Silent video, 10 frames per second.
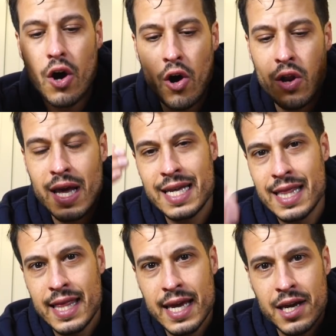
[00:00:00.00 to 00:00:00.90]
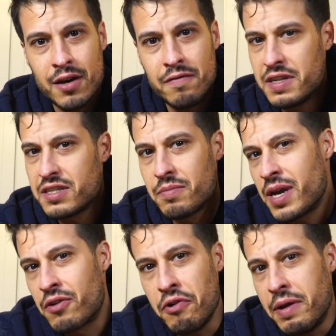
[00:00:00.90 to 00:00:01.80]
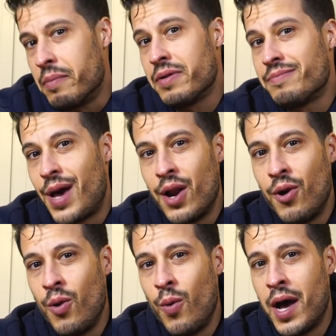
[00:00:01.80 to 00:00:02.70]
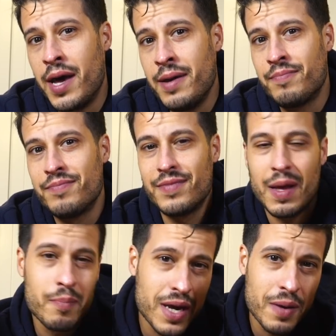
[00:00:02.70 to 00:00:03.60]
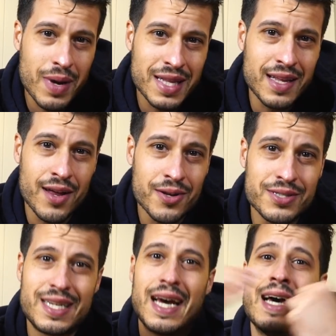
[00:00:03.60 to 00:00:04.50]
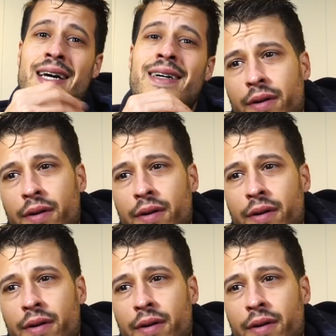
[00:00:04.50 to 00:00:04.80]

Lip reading: All I can think of is a McRib. I don't know why. Not big a McDonald's guy.